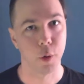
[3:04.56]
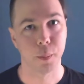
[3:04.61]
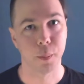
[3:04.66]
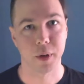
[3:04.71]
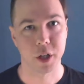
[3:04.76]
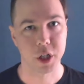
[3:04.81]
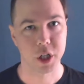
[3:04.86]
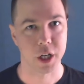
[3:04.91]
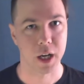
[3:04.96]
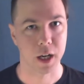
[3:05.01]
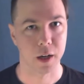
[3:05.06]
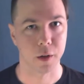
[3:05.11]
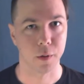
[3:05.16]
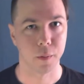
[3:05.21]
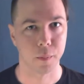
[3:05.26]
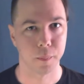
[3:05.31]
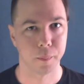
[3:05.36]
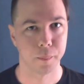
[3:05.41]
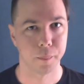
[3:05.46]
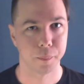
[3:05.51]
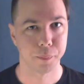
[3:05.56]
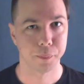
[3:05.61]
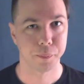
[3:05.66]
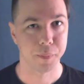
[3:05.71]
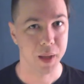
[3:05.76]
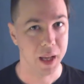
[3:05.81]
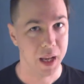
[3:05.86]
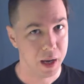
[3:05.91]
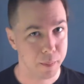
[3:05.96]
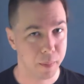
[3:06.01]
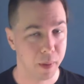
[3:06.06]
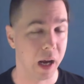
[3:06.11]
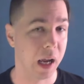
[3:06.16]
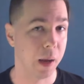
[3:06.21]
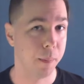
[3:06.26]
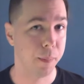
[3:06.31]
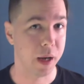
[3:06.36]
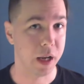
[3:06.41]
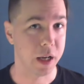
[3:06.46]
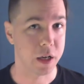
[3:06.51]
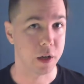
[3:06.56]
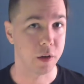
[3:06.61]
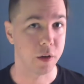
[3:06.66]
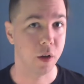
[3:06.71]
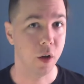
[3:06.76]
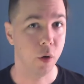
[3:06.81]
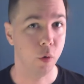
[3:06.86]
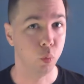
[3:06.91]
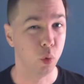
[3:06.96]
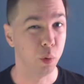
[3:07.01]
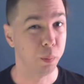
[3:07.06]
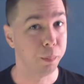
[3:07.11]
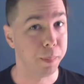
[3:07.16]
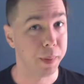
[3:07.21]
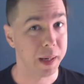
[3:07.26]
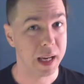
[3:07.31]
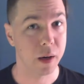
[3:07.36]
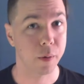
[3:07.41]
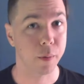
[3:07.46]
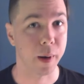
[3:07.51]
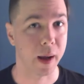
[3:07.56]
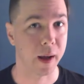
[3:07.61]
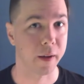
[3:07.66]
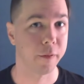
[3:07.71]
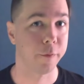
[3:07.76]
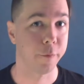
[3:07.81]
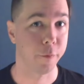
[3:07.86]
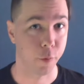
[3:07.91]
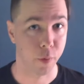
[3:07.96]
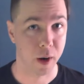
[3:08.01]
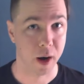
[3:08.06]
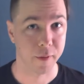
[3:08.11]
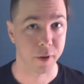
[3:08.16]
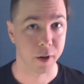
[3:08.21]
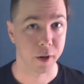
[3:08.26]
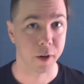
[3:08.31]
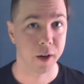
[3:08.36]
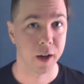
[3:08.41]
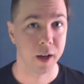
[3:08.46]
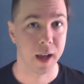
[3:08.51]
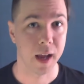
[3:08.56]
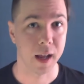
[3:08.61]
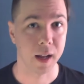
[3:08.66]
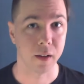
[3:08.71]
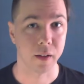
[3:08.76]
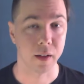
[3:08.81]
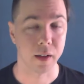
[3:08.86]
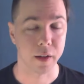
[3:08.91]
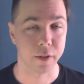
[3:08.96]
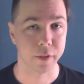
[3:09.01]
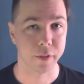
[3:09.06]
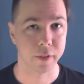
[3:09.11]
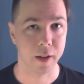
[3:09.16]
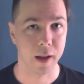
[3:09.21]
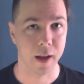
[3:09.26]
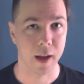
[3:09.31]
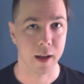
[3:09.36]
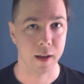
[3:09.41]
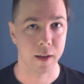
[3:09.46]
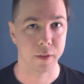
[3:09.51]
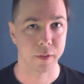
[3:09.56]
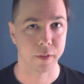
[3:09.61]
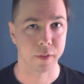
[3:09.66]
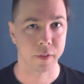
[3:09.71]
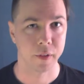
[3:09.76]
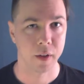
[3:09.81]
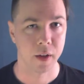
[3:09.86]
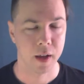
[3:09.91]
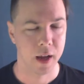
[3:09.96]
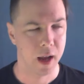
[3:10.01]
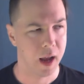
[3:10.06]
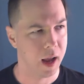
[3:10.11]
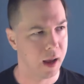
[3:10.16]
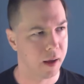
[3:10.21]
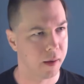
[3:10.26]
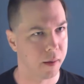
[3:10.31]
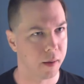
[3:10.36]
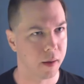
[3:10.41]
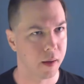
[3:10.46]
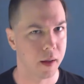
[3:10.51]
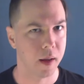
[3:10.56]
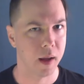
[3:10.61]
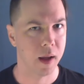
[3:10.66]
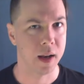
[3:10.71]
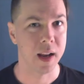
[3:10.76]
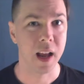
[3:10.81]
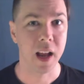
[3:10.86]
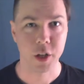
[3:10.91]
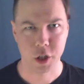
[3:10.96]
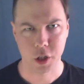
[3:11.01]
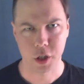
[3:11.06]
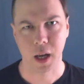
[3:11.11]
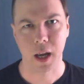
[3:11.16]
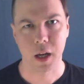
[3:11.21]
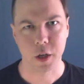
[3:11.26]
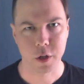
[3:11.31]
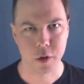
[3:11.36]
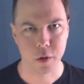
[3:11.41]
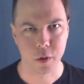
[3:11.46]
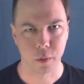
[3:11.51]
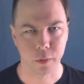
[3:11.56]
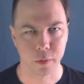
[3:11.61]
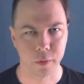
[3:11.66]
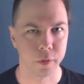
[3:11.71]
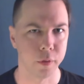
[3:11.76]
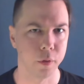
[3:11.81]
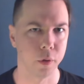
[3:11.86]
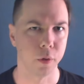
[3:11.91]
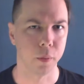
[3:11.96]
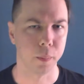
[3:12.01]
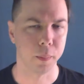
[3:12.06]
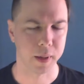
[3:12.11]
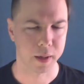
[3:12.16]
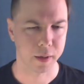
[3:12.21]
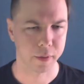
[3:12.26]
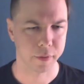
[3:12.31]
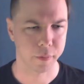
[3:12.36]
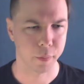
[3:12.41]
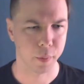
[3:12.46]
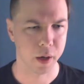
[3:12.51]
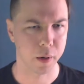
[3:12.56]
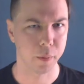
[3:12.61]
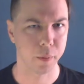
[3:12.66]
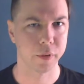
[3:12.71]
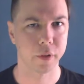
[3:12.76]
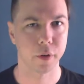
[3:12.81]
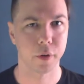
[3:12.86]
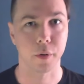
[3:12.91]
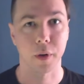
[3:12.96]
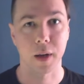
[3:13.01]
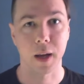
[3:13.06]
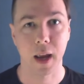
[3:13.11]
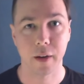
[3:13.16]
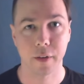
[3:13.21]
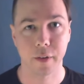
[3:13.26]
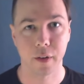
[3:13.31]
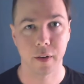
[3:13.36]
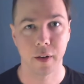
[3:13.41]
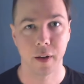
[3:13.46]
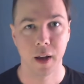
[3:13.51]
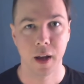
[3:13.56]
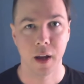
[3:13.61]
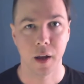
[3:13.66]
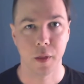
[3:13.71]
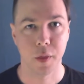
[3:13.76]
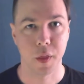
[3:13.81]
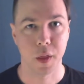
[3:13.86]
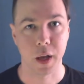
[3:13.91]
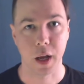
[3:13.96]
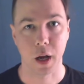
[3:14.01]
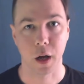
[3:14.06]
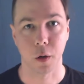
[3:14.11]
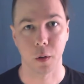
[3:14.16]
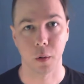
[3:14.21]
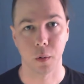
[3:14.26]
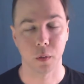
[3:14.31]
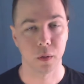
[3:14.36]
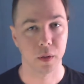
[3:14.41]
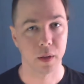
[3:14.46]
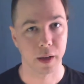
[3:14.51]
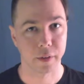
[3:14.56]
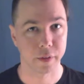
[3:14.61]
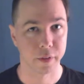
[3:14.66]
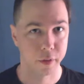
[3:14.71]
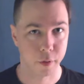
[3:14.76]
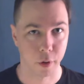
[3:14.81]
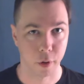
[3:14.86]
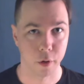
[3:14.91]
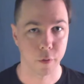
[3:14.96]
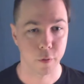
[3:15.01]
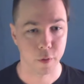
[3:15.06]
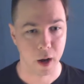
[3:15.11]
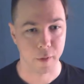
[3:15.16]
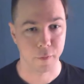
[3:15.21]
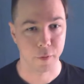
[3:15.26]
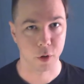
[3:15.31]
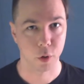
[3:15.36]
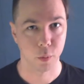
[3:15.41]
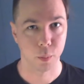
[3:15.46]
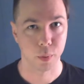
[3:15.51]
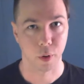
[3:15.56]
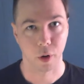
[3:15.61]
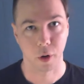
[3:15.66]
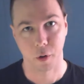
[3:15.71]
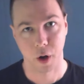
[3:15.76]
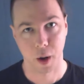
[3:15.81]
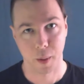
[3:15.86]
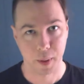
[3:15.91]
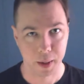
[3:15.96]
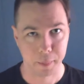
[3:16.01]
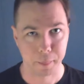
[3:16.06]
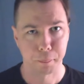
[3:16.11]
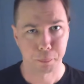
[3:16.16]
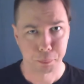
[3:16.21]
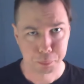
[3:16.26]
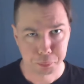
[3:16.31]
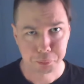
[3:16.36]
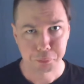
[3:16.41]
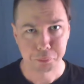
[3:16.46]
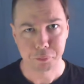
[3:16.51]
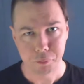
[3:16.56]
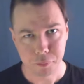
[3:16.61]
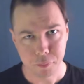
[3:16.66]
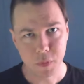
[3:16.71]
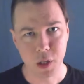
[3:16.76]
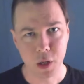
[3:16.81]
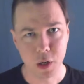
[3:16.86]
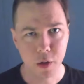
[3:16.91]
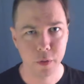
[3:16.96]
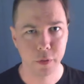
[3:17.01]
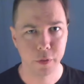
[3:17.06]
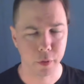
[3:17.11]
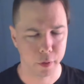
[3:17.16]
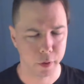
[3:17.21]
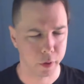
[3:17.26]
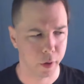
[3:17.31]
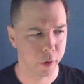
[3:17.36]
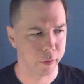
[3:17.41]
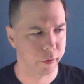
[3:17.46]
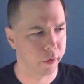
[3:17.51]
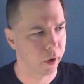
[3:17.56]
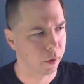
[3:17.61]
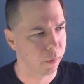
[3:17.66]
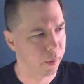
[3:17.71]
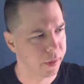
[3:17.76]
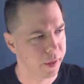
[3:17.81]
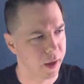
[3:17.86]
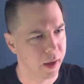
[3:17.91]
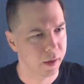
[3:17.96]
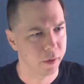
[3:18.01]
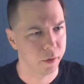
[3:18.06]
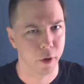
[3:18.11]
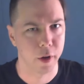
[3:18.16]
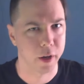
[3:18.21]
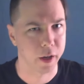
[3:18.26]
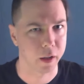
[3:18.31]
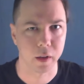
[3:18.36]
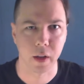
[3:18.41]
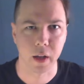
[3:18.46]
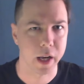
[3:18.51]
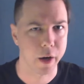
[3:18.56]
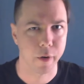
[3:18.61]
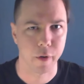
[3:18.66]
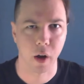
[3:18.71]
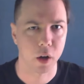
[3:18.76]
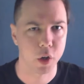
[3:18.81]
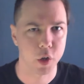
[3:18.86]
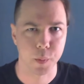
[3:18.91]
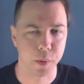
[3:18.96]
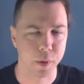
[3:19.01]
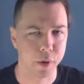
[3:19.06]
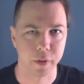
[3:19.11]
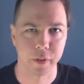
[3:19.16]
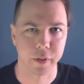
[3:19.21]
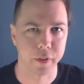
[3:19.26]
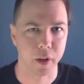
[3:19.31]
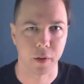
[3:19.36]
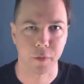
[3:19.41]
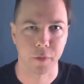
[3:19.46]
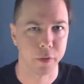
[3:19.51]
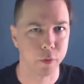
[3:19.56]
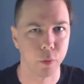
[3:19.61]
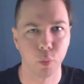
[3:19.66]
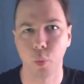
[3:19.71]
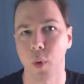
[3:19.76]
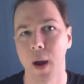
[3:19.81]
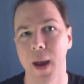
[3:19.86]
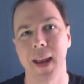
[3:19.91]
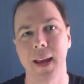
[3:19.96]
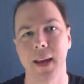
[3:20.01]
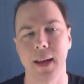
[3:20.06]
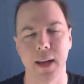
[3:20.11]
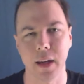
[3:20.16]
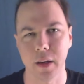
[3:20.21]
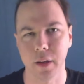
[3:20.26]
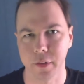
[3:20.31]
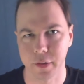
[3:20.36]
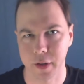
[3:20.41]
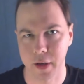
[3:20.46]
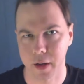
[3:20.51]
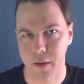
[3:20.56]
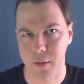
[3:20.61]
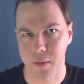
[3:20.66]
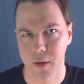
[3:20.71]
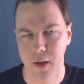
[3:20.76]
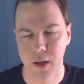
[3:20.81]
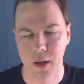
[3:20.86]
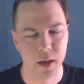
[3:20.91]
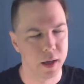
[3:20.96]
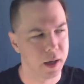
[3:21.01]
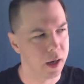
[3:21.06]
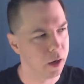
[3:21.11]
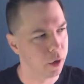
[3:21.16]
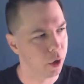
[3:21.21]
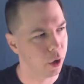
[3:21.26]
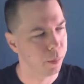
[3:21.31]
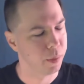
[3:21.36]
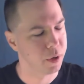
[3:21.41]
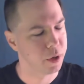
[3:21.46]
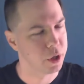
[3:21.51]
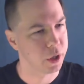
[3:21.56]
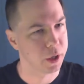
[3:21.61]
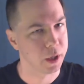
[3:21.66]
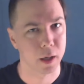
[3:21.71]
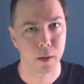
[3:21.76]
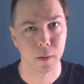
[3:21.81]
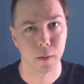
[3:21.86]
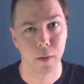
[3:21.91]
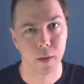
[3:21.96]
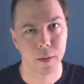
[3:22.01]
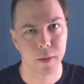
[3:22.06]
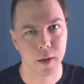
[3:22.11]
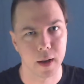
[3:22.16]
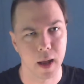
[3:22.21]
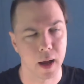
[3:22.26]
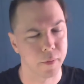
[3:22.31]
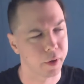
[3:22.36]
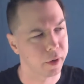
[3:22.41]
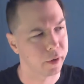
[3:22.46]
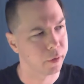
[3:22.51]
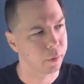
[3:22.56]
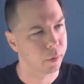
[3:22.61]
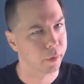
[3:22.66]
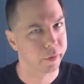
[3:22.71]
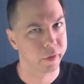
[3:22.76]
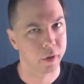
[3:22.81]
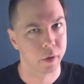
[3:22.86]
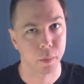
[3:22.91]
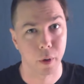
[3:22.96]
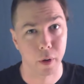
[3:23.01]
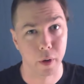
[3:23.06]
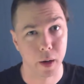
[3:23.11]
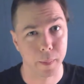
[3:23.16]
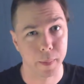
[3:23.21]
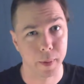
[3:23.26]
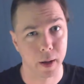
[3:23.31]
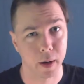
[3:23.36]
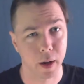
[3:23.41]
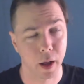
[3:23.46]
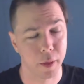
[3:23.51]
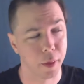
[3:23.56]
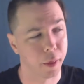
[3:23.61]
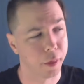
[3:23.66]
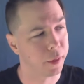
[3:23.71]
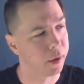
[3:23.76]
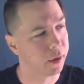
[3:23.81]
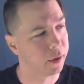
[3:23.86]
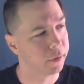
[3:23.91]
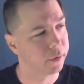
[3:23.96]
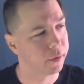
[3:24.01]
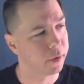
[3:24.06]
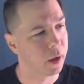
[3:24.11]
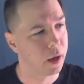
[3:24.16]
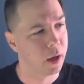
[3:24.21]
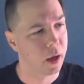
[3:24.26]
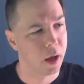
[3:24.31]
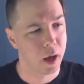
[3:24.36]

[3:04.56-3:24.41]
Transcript: OpenGL, in my opinion, will be around forever, at least as an educational tool, because when it was created, the whole lexicon of graphical programming sort of goes along with that. Learning linear algebra and stuff is way easier in OpenGL than having to also worry about other things.